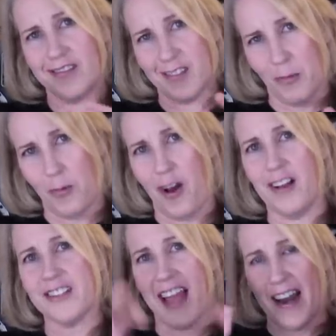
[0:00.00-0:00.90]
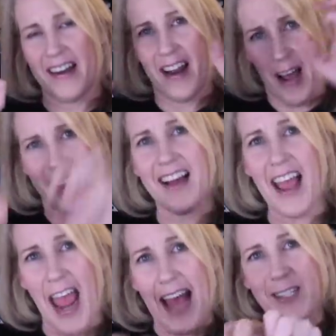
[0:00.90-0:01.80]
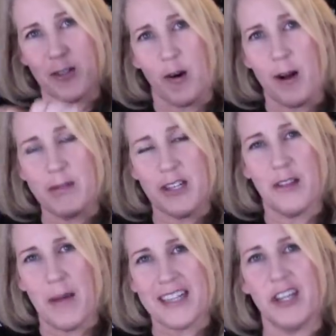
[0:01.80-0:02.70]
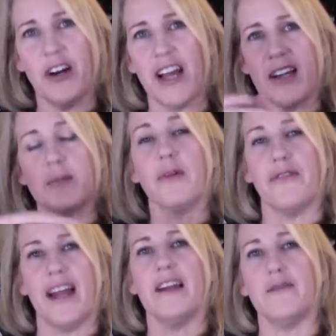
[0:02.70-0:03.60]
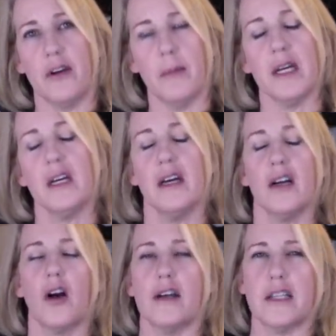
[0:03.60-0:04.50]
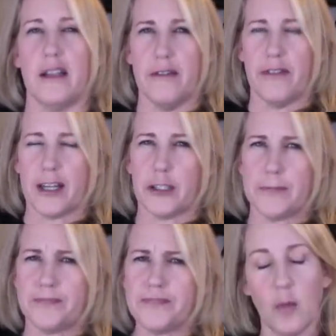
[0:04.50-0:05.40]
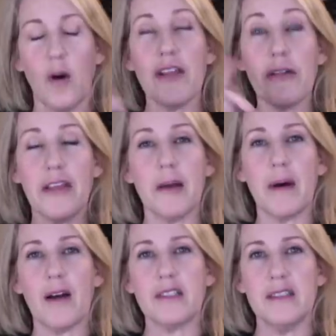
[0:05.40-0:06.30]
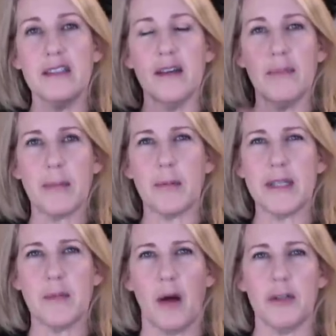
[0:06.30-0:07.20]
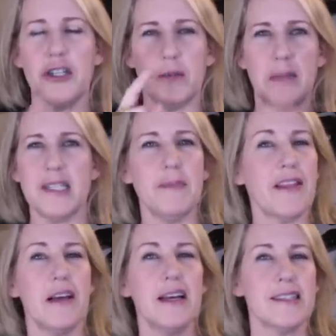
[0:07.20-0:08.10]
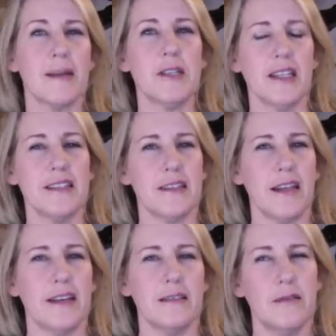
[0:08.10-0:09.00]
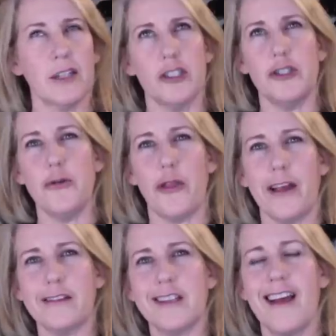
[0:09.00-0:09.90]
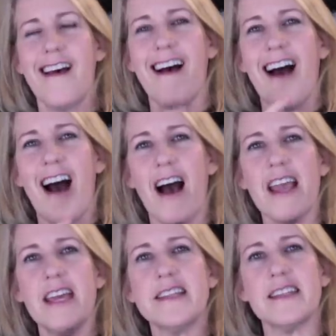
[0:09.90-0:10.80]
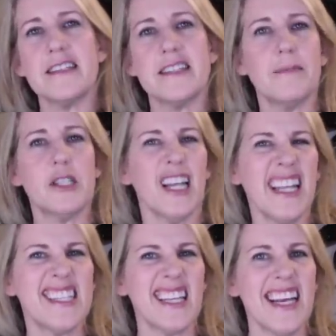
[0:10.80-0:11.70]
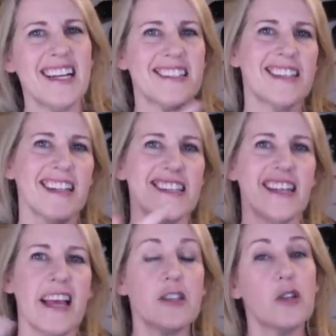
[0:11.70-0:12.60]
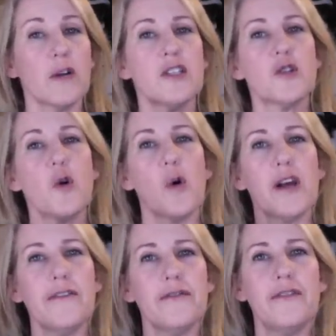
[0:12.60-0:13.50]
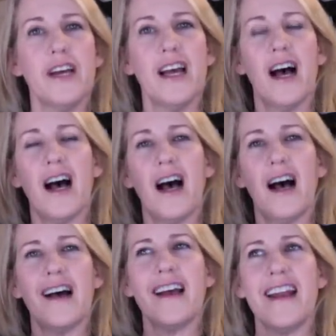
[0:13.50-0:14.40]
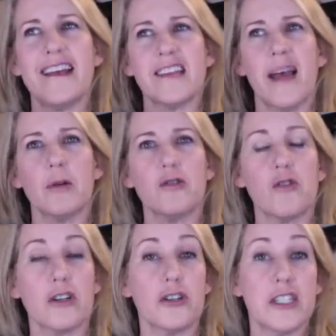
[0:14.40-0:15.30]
the walls and adsorbs to the bacteria to prevent it from causing the infection. One other thing about Pepto-Bismol, which is bismuth subsalicylate, actually two things. It is a subsalicylate, so it's sort of, it has a chemical structure